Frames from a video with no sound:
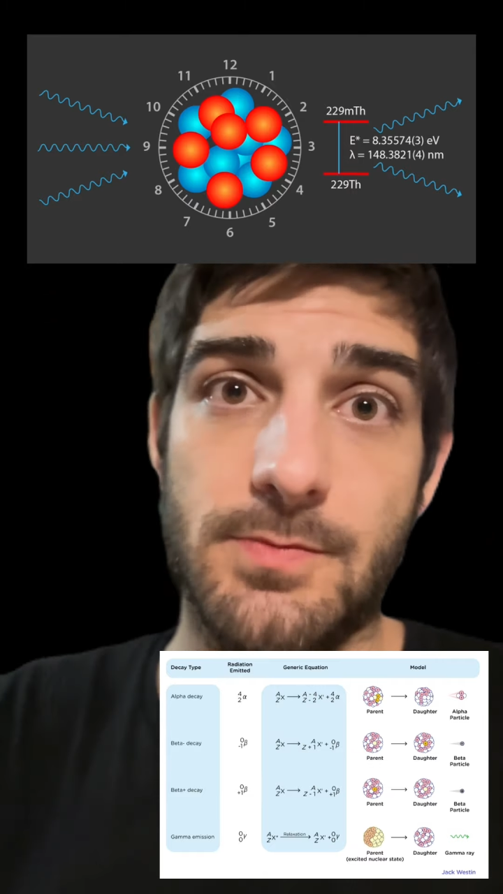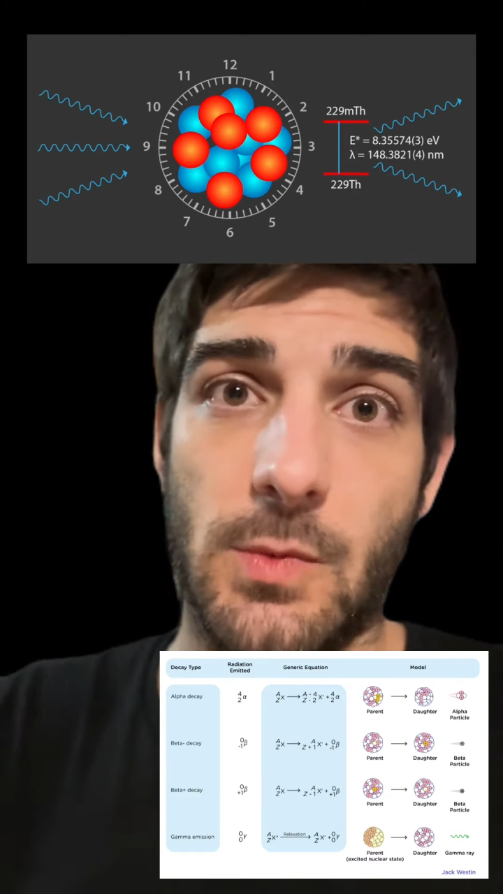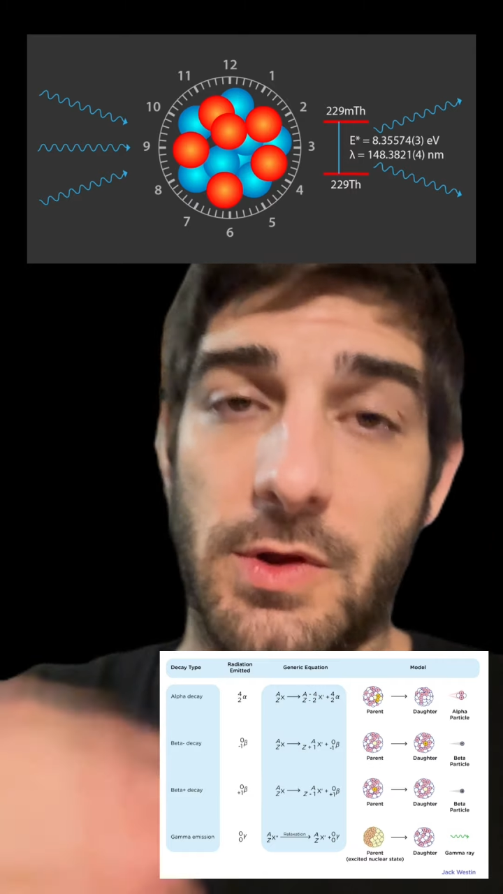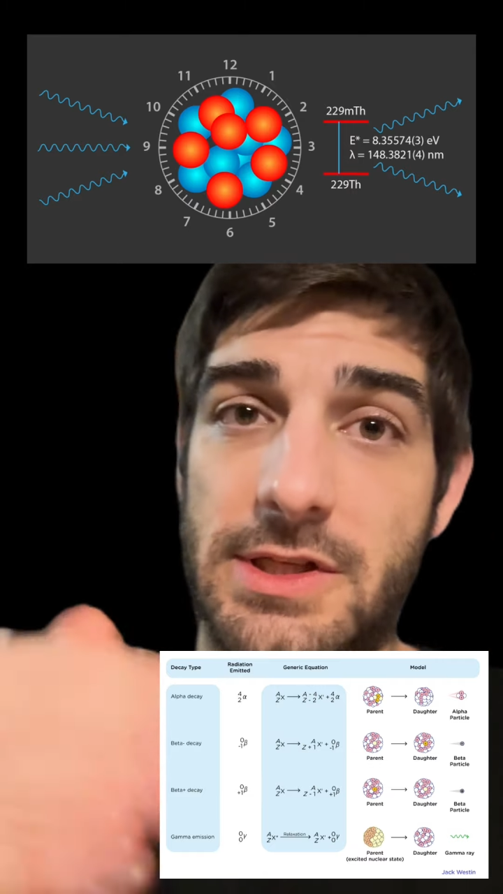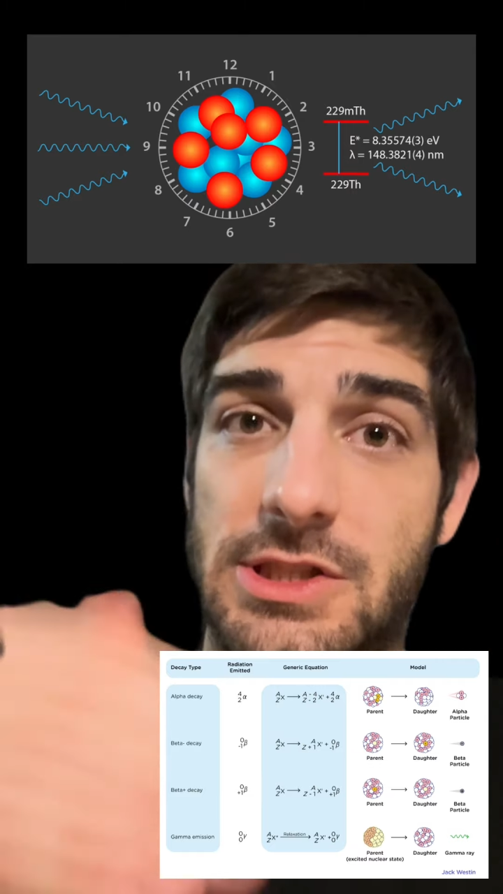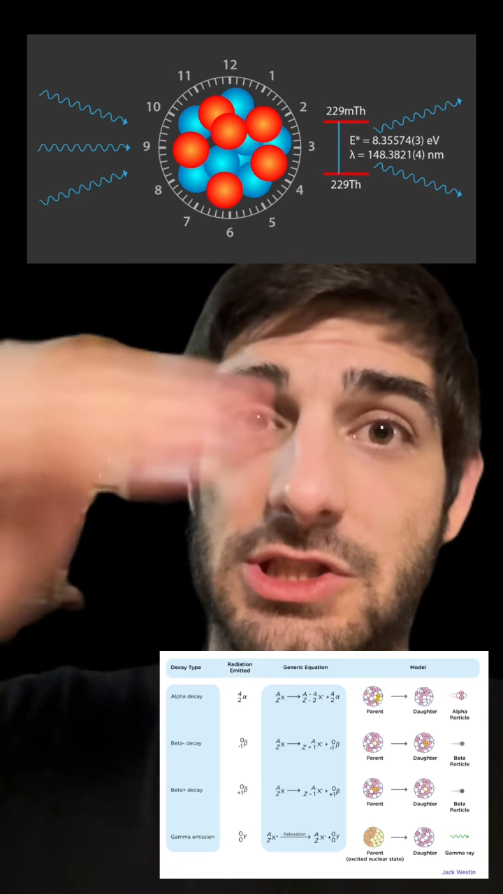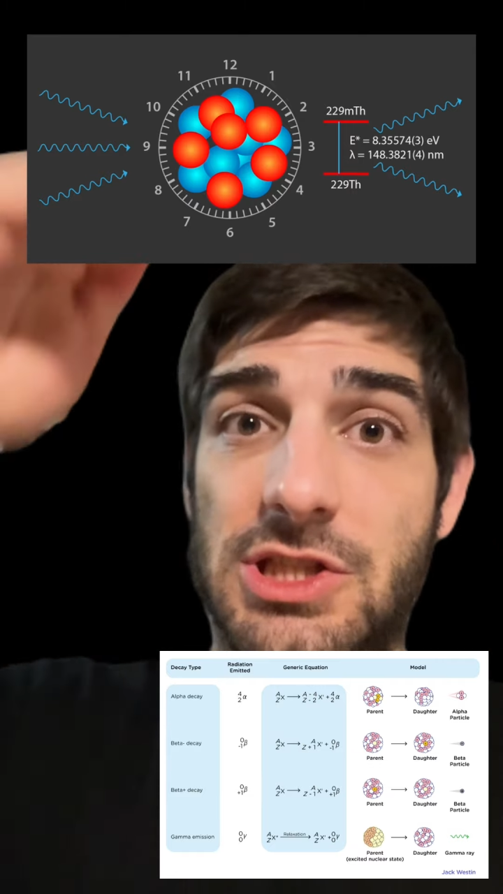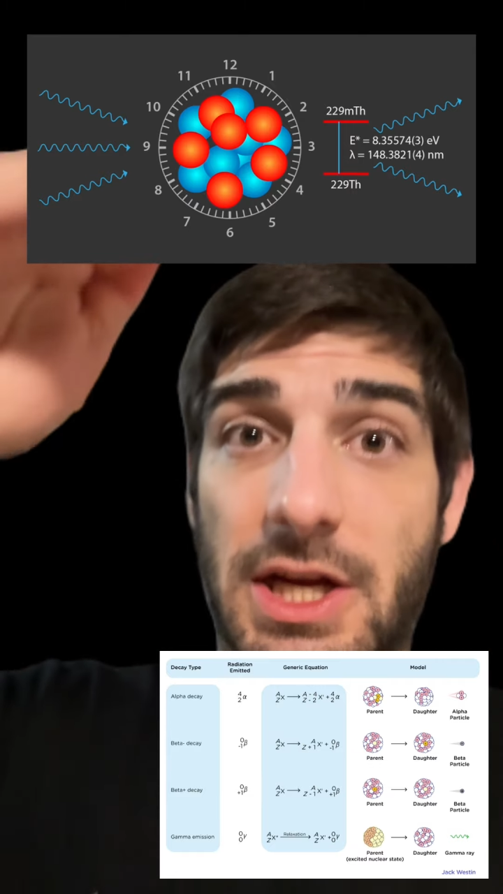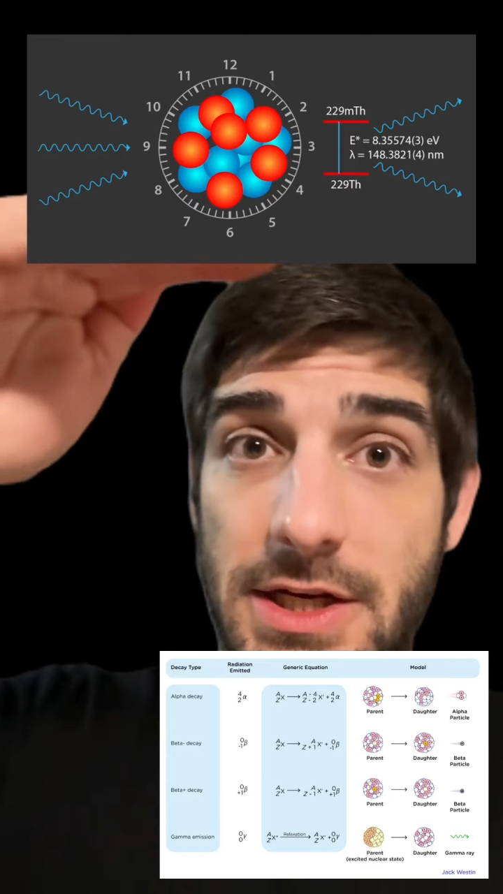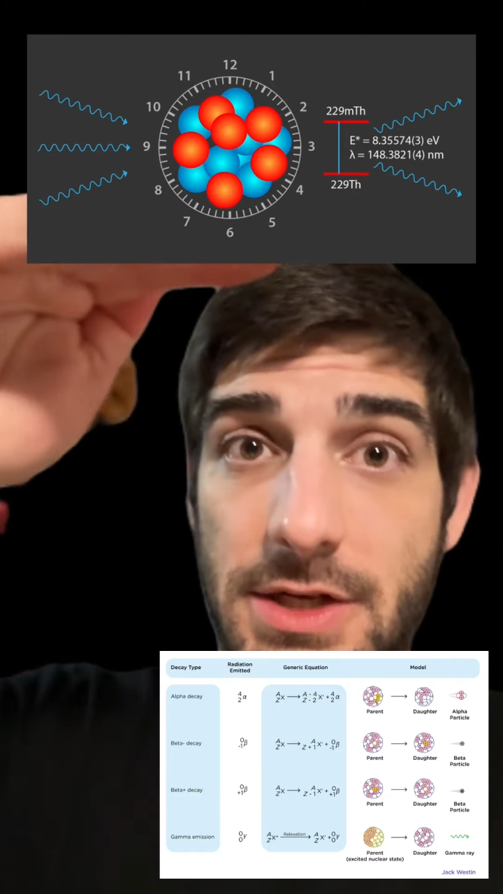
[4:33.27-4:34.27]
or these
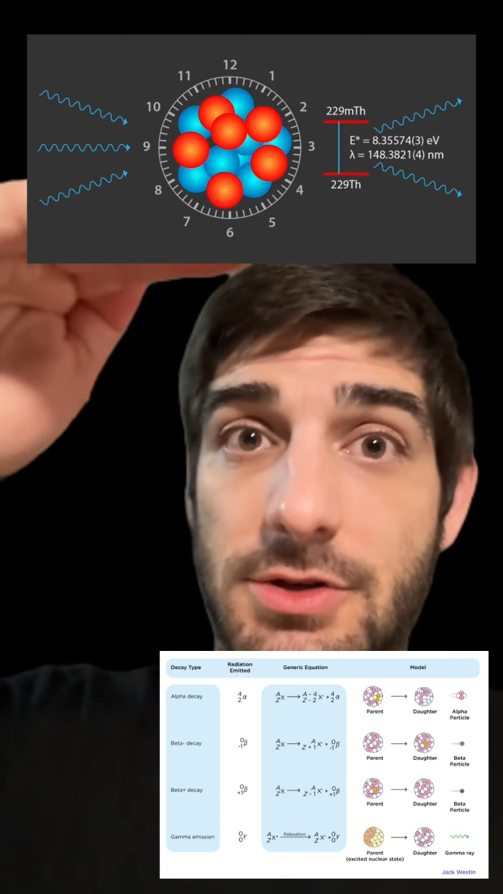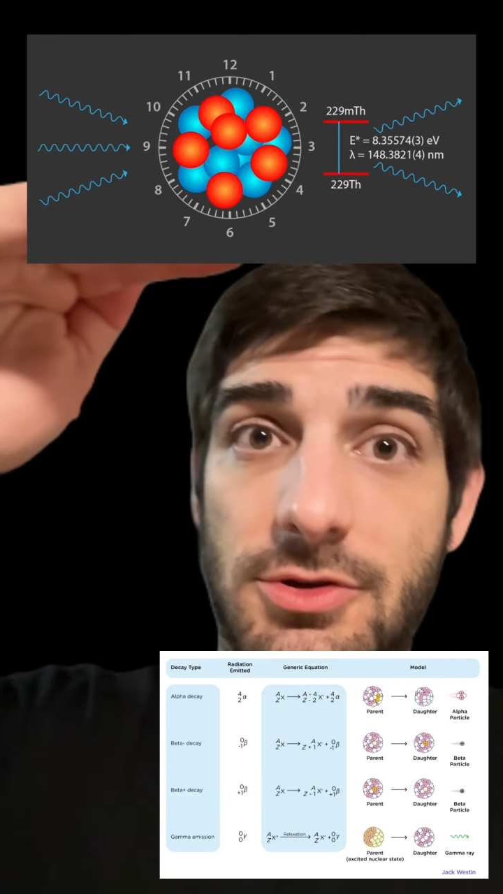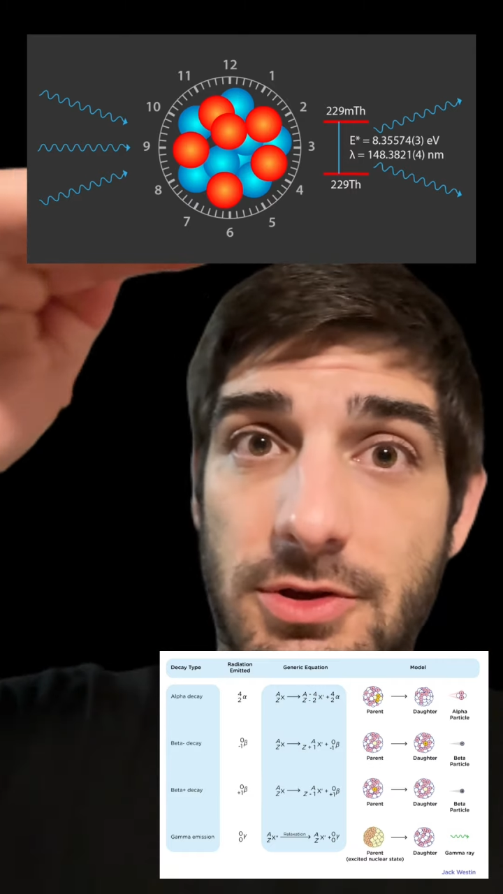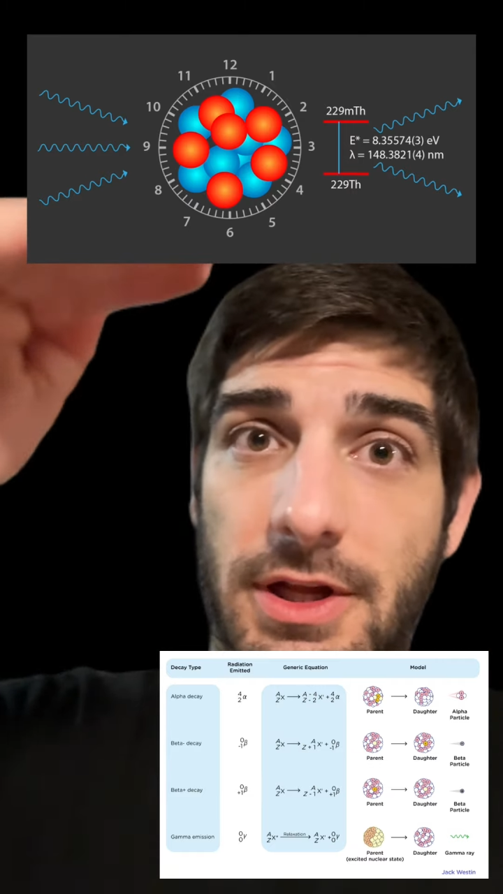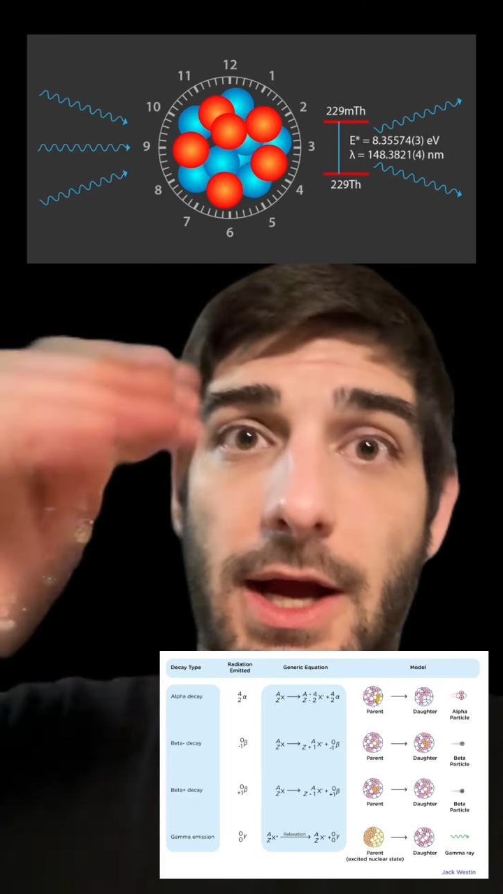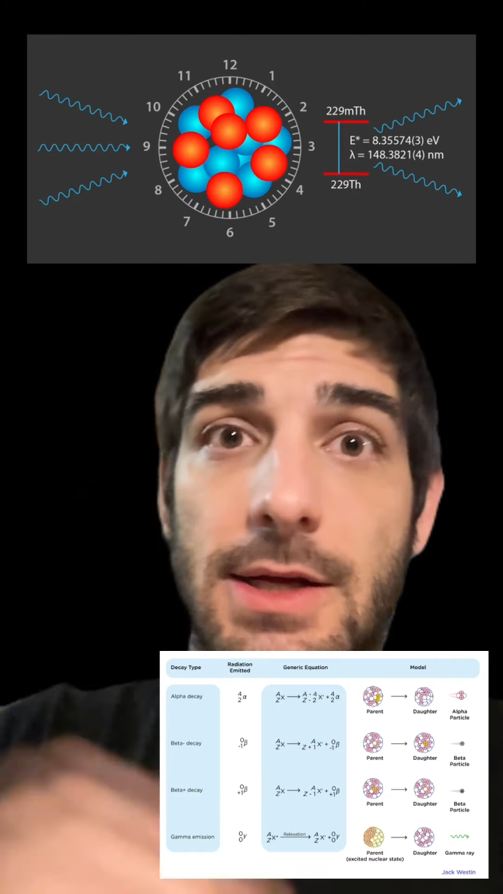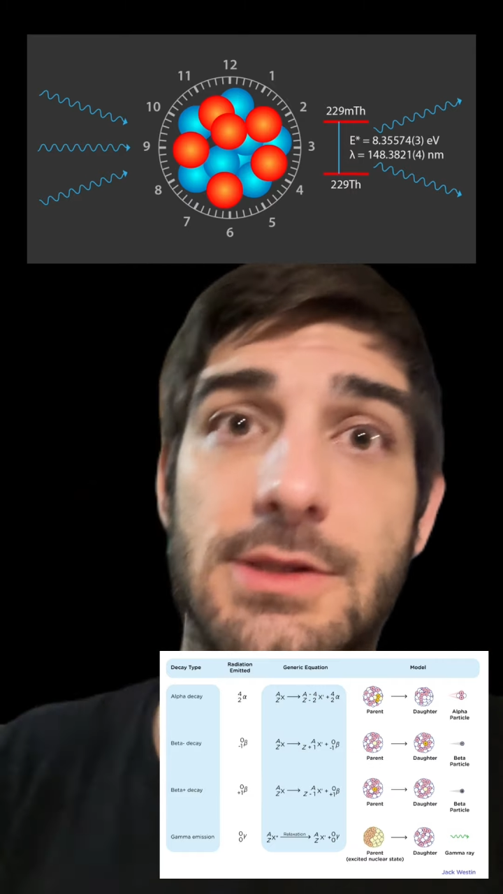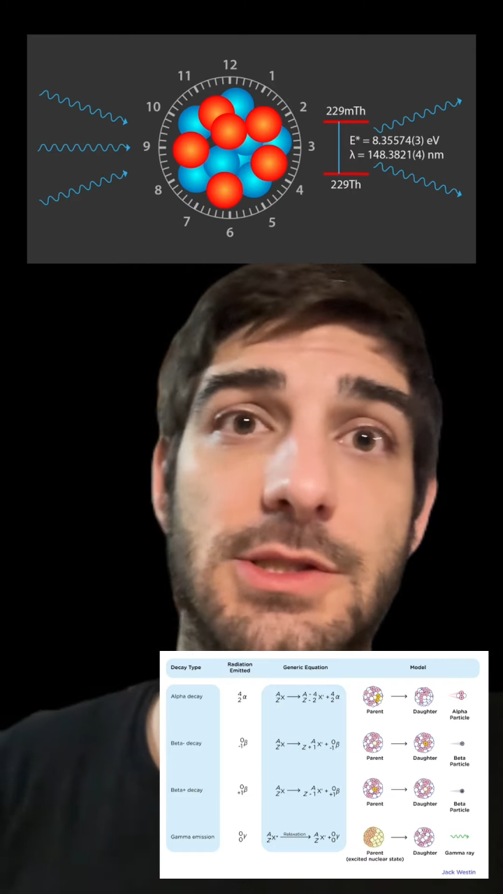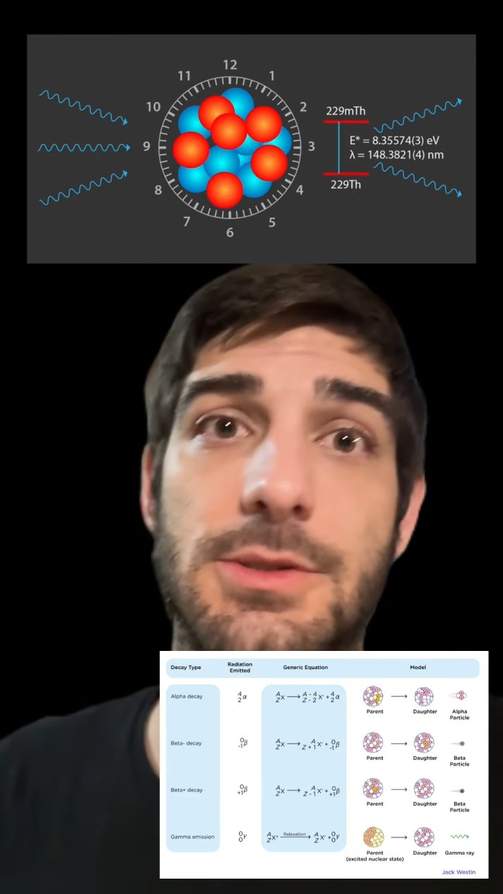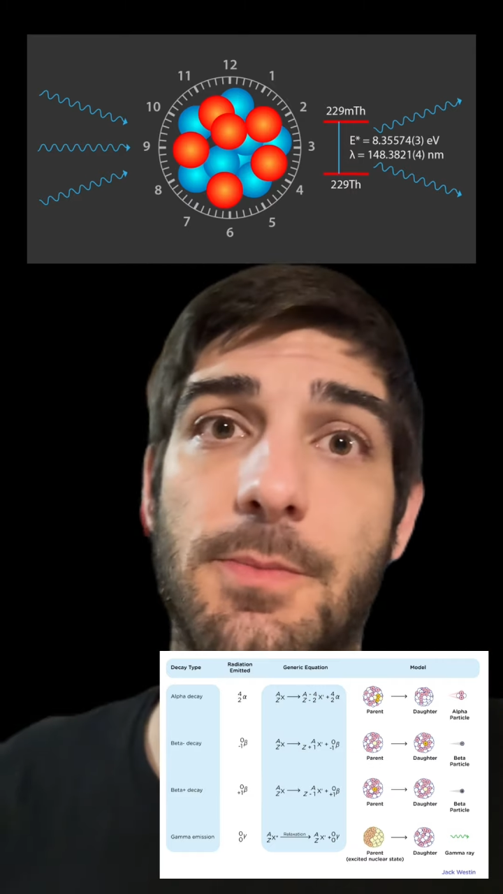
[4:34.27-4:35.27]
excited nucleons,